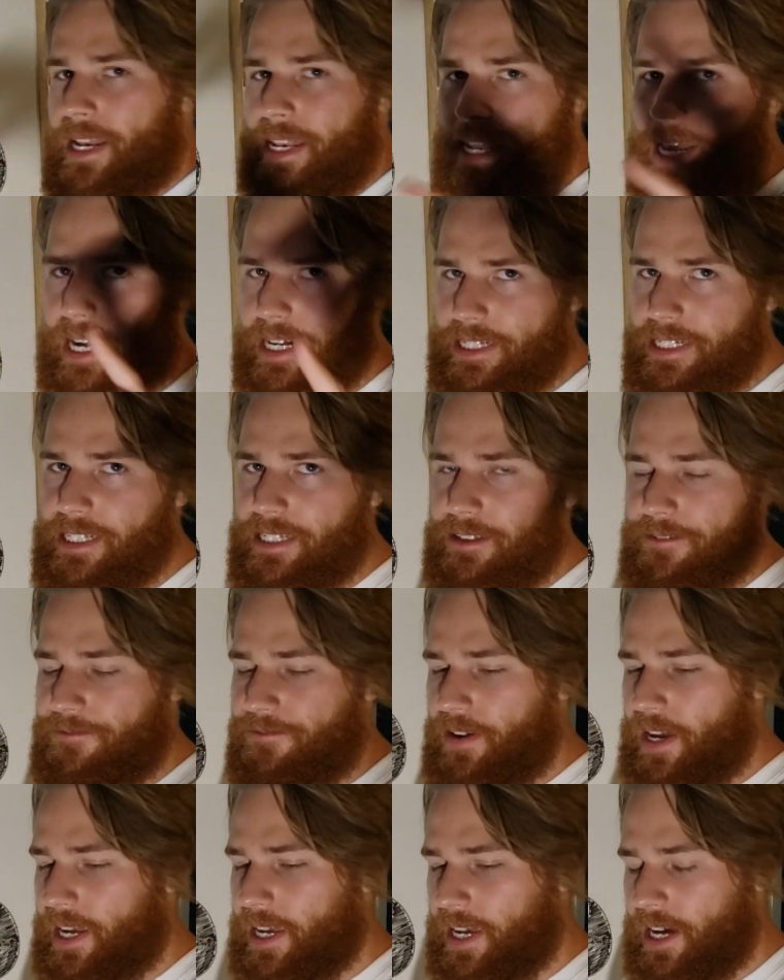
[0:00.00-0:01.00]
Next is the
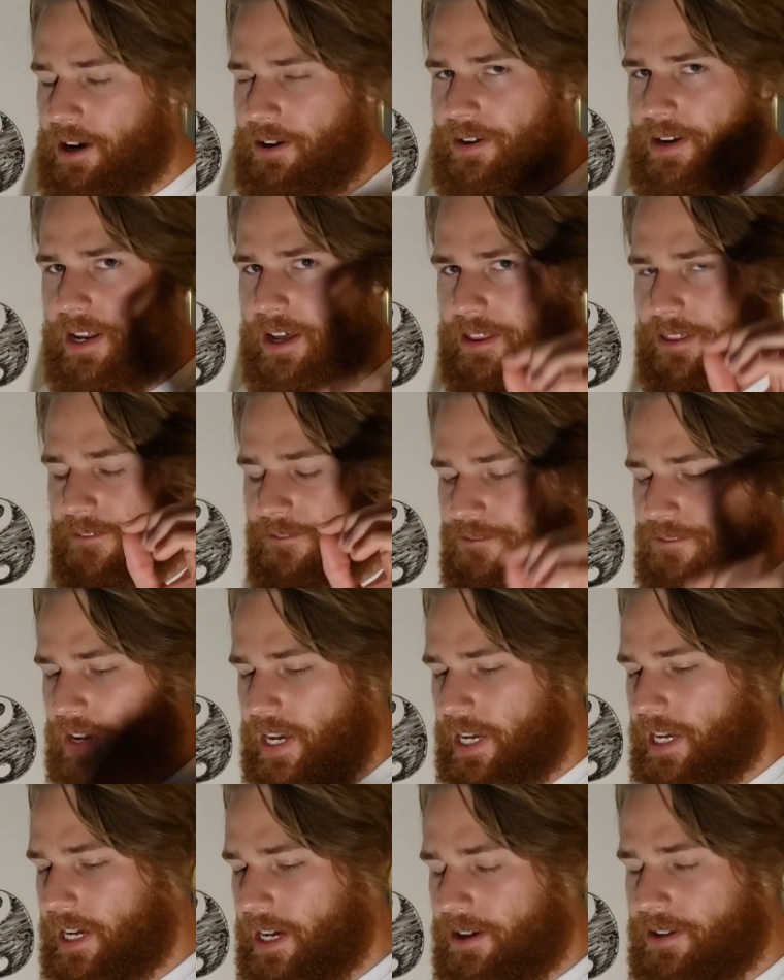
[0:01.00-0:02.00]
fake out. Now the
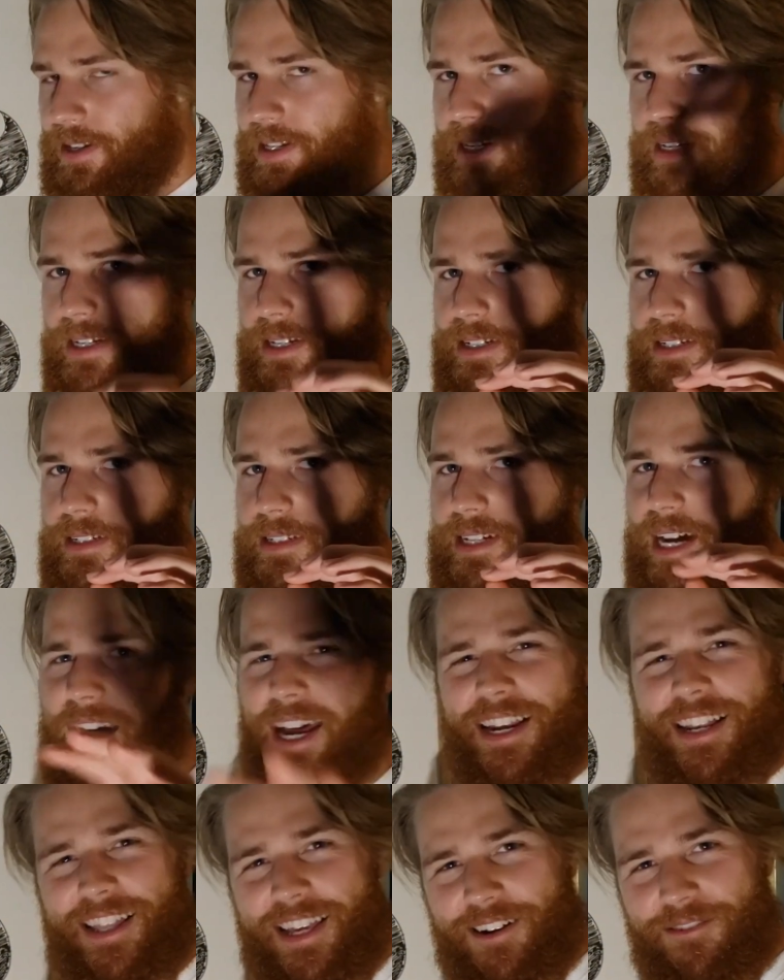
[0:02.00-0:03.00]
fake out is
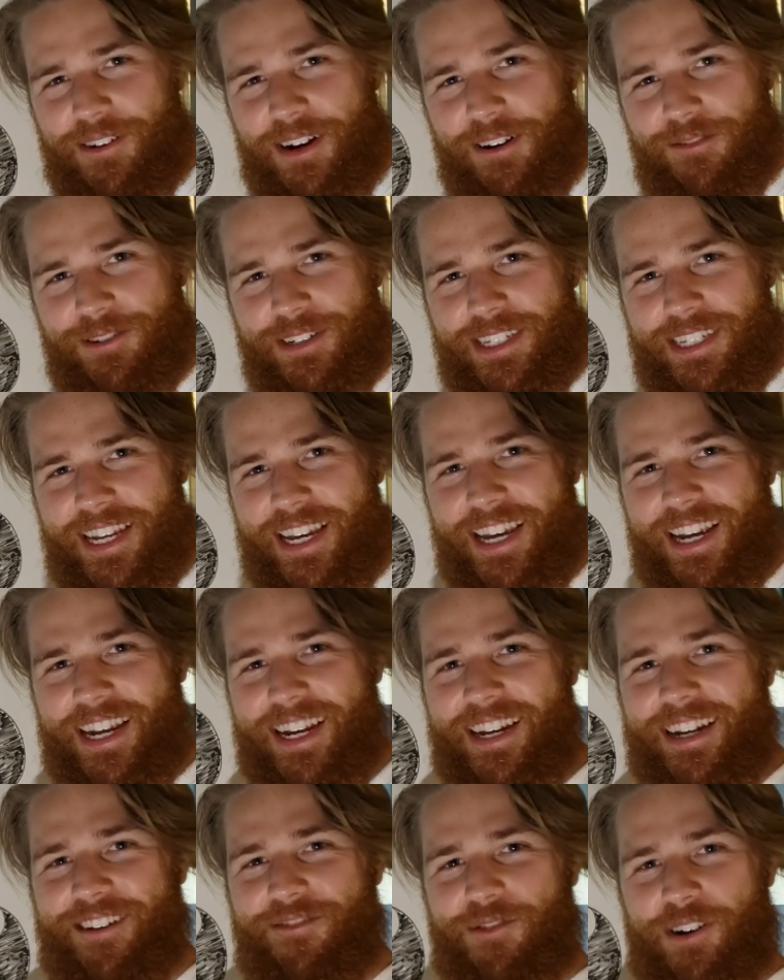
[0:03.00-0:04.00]
kind of like what I was
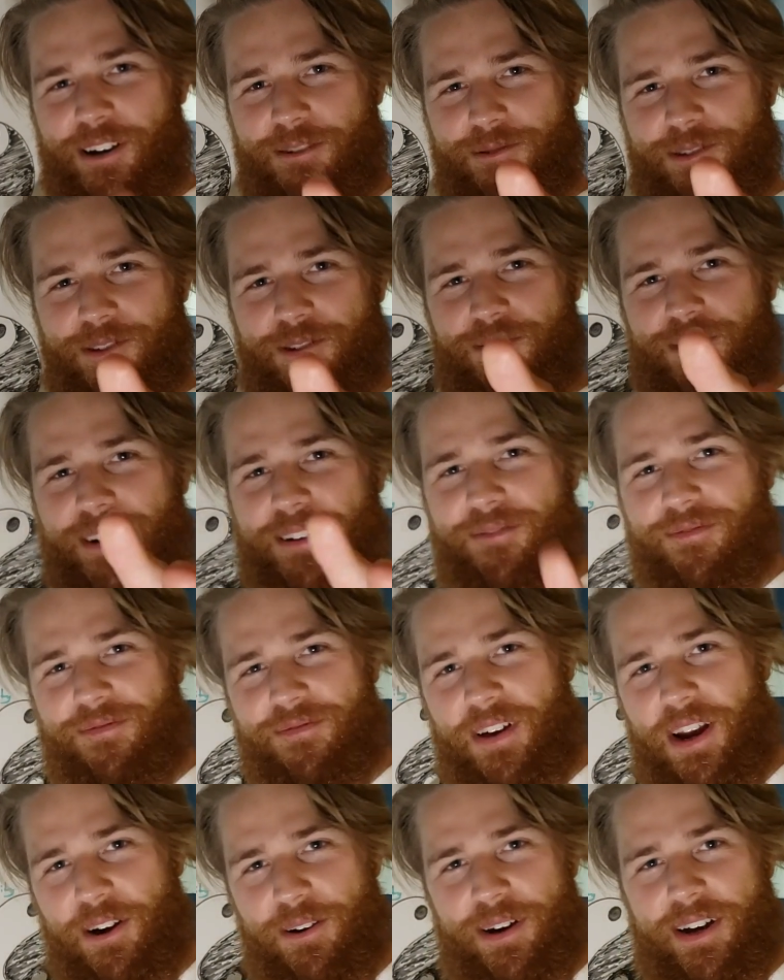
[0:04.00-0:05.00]
saying, what I was doing in
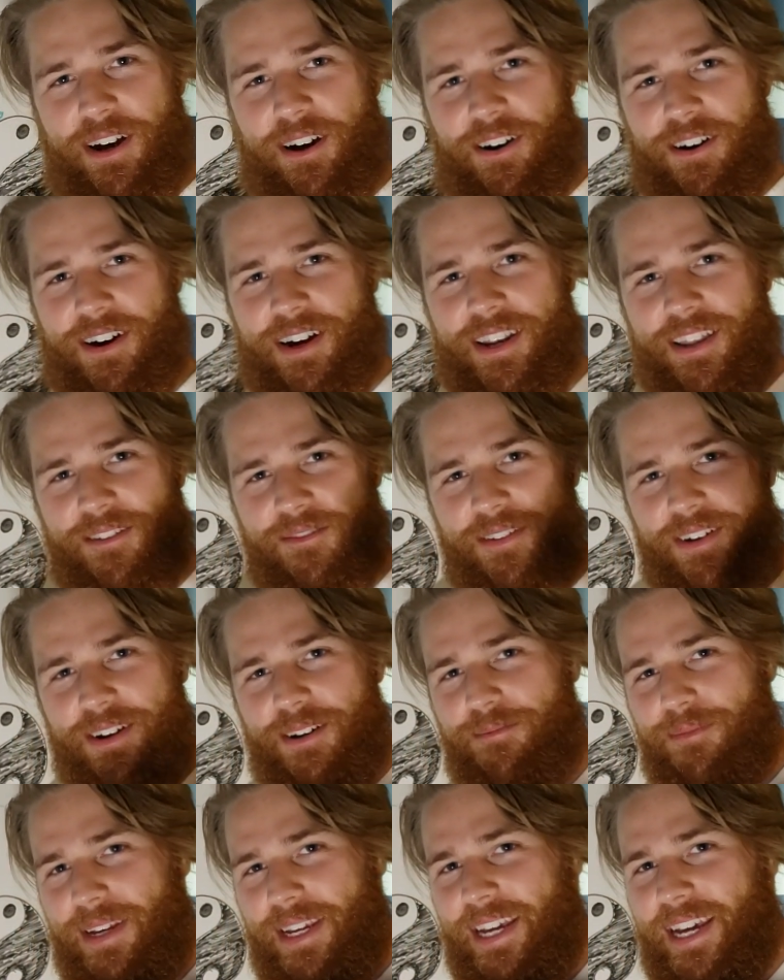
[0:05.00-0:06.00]
the
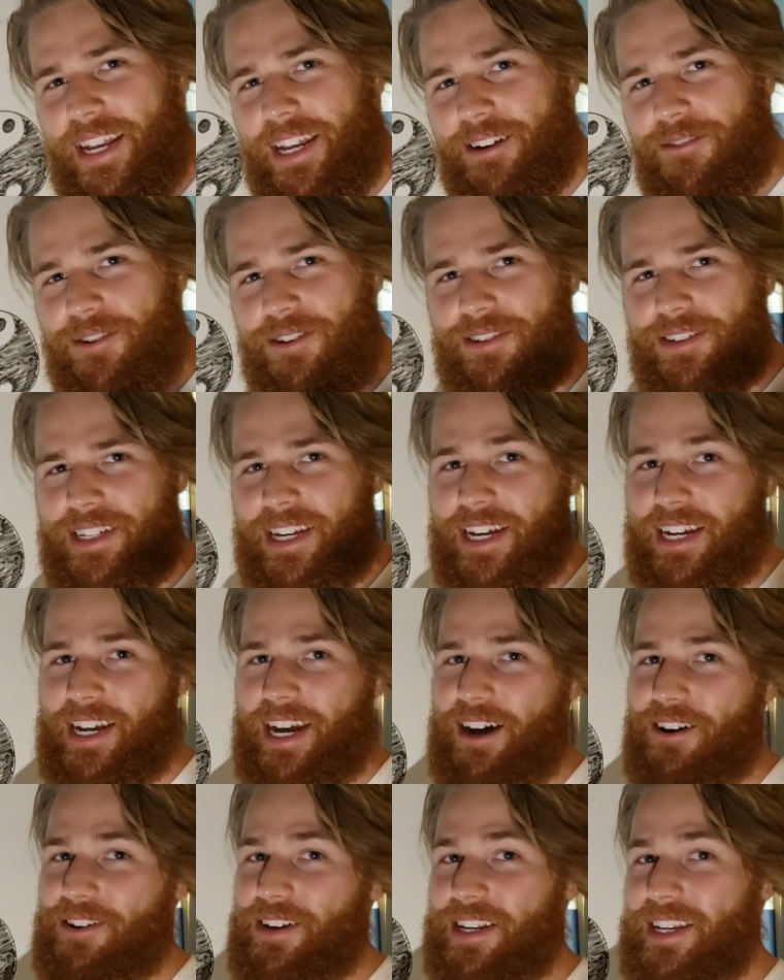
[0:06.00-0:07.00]
very beginning, where I was like,
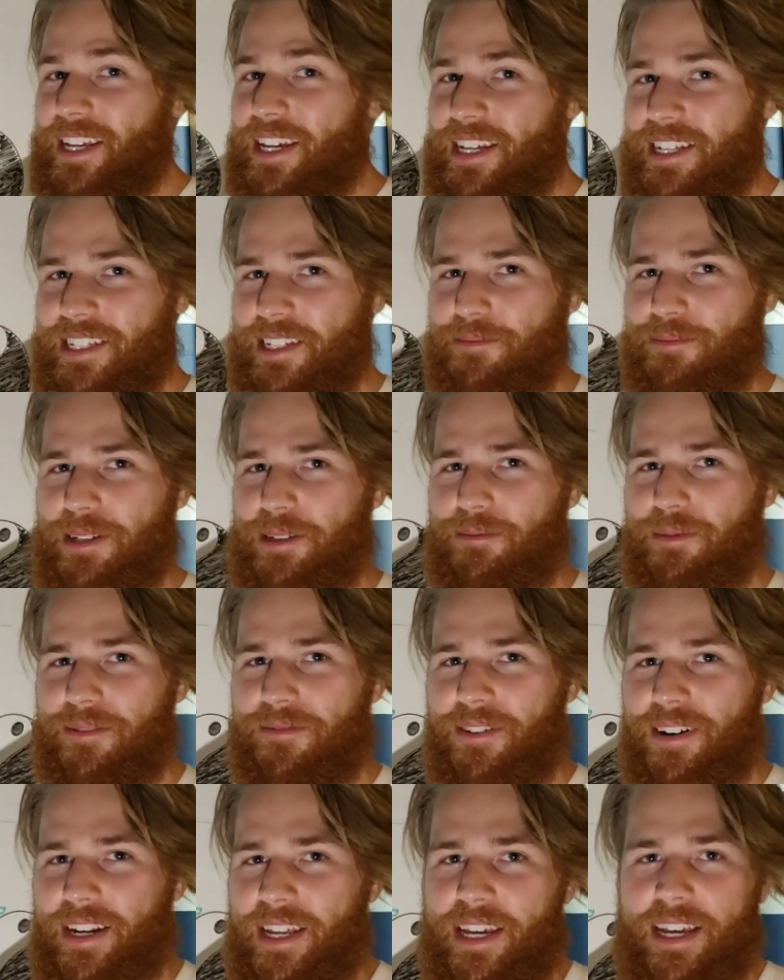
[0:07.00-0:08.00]
how can ENTPs be
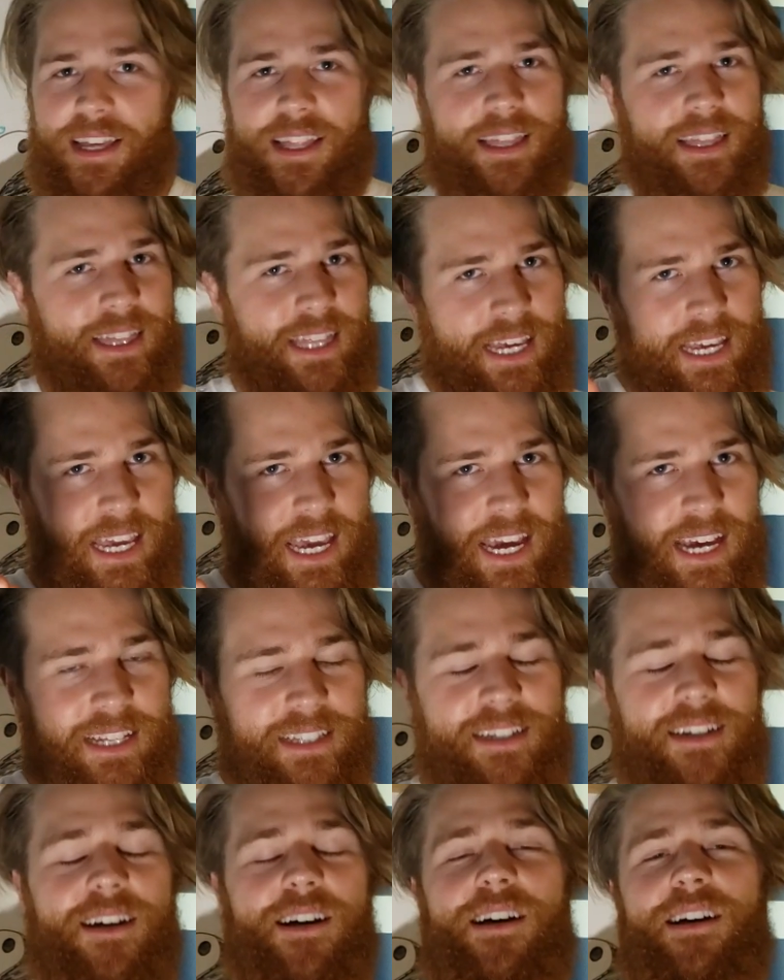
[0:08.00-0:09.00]
funny? They can't.